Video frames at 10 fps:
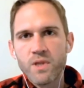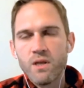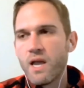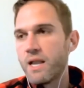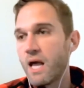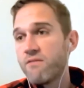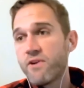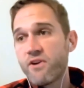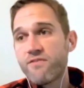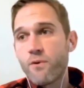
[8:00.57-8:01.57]
And I'm
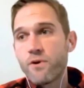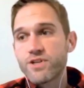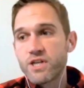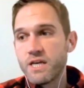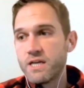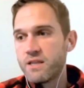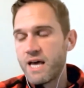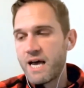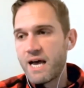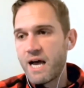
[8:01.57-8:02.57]
very fortunate
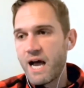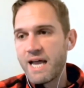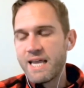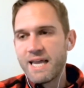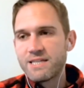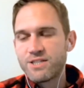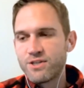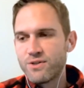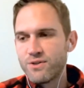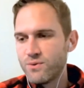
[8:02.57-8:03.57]
that I get
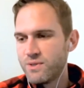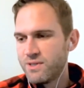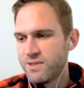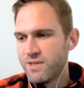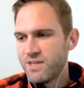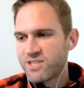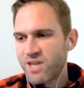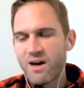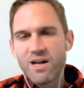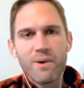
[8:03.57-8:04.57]
to
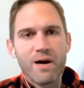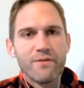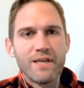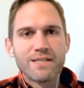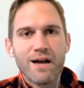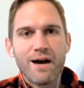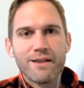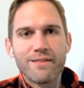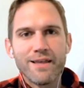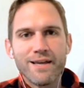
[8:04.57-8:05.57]
talk about these kind
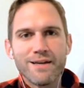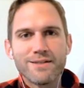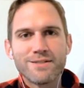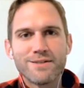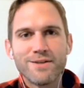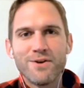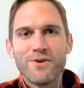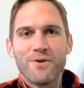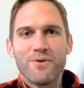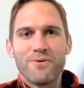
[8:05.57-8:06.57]
of things
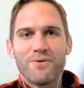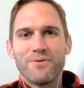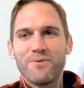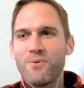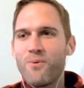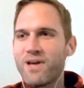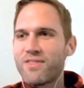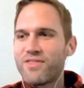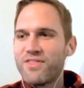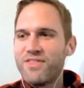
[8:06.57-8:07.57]

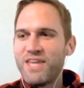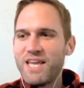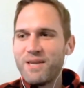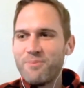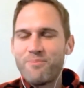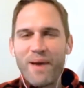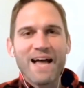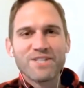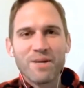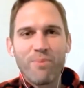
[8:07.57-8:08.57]
with the
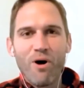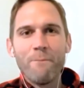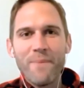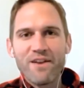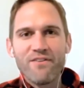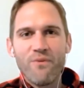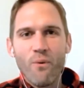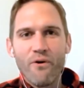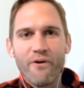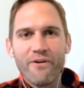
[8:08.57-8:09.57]
basketball
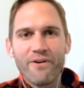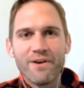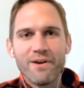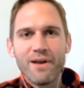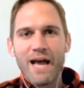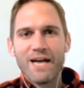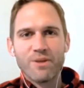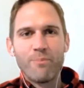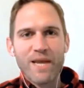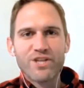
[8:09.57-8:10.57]
metaphor as a
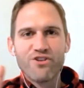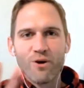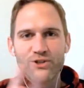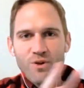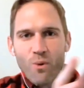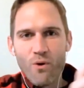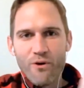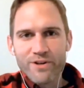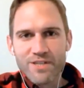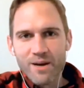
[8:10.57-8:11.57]
big Trojan
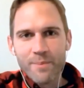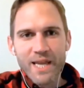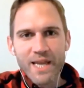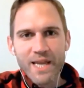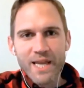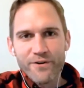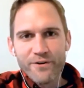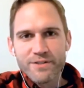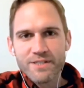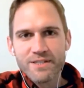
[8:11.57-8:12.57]
horse coming in
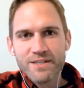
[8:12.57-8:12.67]
first